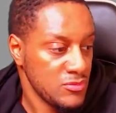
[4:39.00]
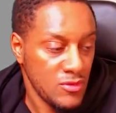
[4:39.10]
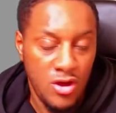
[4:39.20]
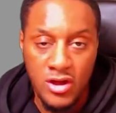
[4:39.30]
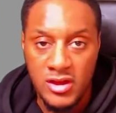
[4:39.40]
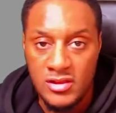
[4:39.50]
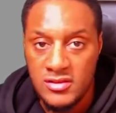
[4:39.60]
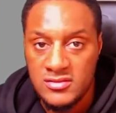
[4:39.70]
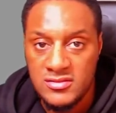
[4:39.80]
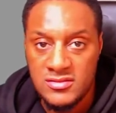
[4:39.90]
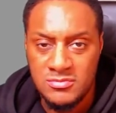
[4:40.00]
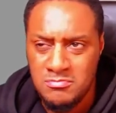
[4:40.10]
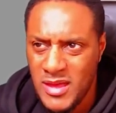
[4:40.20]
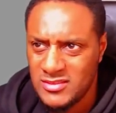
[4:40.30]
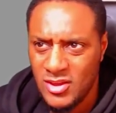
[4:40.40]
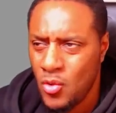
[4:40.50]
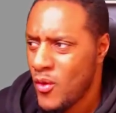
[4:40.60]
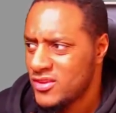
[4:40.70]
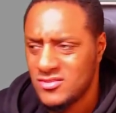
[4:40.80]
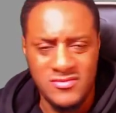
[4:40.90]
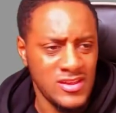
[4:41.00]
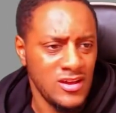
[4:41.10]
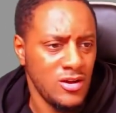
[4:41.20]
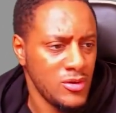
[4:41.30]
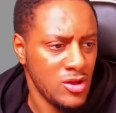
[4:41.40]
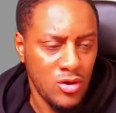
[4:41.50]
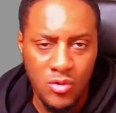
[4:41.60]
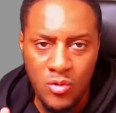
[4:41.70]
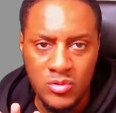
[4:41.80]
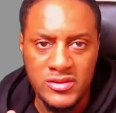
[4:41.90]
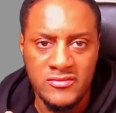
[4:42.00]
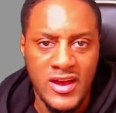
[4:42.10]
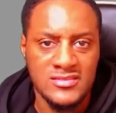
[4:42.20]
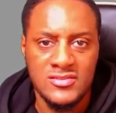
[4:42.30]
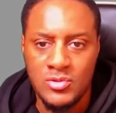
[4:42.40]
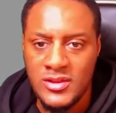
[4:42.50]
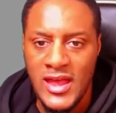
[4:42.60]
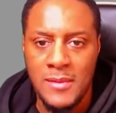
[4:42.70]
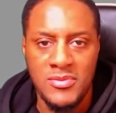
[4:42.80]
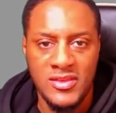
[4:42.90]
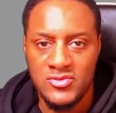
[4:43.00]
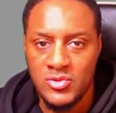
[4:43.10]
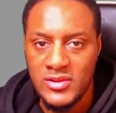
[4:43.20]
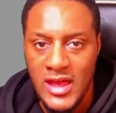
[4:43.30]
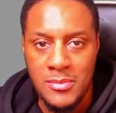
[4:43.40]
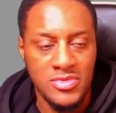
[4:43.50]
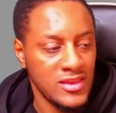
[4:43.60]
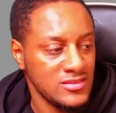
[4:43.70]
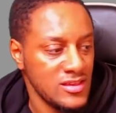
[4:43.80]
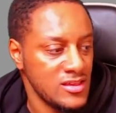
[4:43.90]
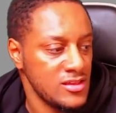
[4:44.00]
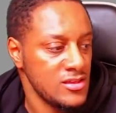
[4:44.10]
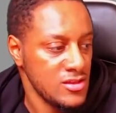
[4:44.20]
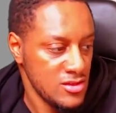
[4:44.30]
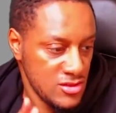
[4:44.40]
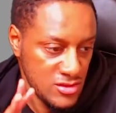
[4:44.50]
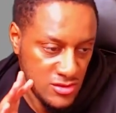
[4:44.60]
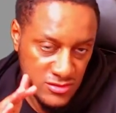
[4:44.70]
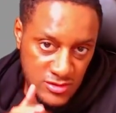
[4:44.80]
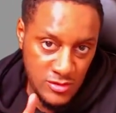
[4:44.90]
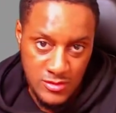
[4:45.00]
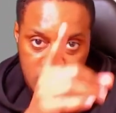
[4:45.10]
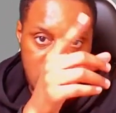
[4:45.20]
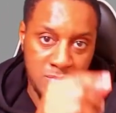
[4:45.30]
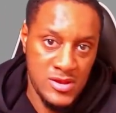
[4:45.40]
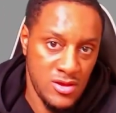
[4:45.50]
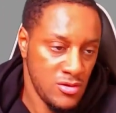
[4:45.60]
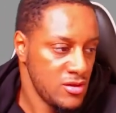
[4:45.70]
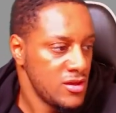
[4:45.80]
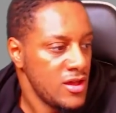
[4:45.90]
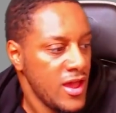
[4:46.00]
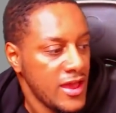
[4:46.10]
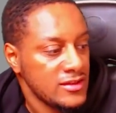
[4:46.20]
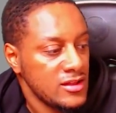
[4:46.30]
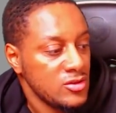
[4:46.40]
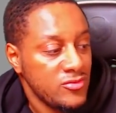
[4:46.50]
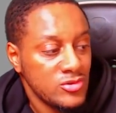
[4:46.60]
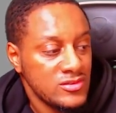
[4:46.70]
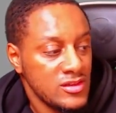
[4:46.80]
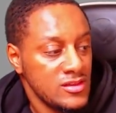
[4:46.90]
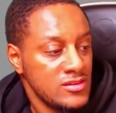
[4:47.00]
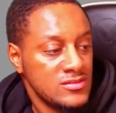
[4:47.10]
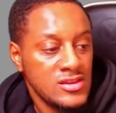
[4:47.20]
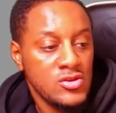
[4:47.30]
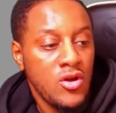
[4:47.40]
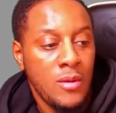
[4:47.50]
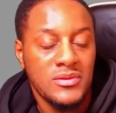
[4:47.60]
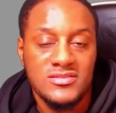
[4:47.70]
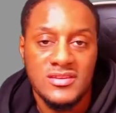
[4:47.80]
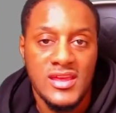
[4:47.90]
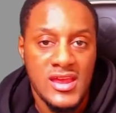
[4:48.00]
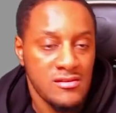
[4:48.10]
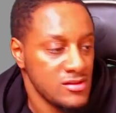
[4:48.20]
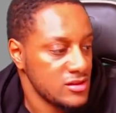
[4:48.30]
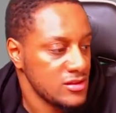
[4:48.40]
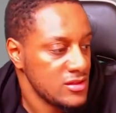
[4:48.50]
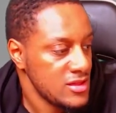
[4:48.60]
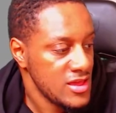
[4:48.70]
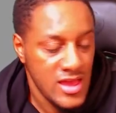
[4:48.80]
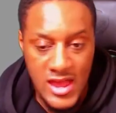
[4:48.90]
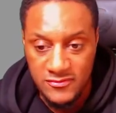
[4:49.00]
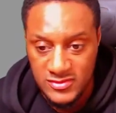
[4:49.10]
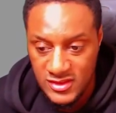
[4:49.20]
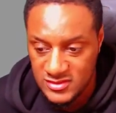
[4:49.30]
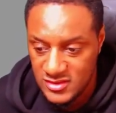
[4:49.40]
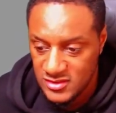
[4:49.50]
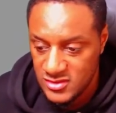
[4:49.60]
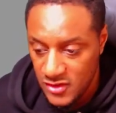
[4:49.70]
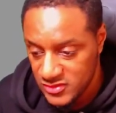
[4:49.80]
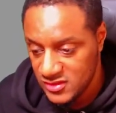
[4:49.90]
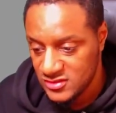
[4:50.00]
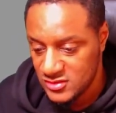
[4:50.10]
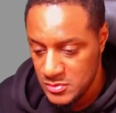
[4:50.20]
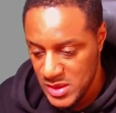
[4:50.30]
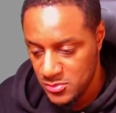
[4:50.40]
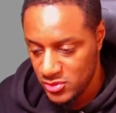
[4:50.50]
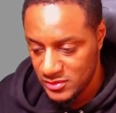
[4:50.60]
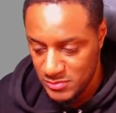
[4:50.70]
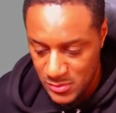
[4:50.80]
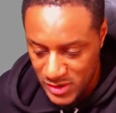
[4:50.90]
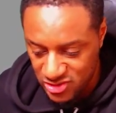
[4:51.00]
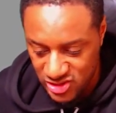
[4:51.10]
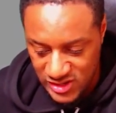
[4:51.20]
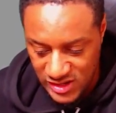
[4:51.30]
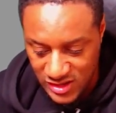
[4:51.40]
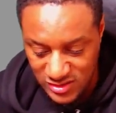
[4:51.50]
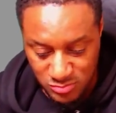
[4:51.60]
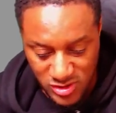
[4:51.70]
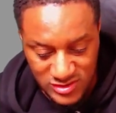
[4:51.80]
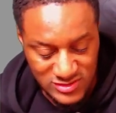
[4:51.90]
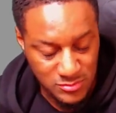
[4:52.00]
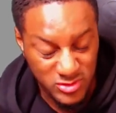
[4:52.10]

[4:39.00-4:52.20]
Oculus, Meta, Quest, VR. We got all the devices, all the gaming things, with all the gaming things here. So let me know, and I look forward to seeing your comments and hearing if this surfaces to people and people actually need it, because it's pretty simple.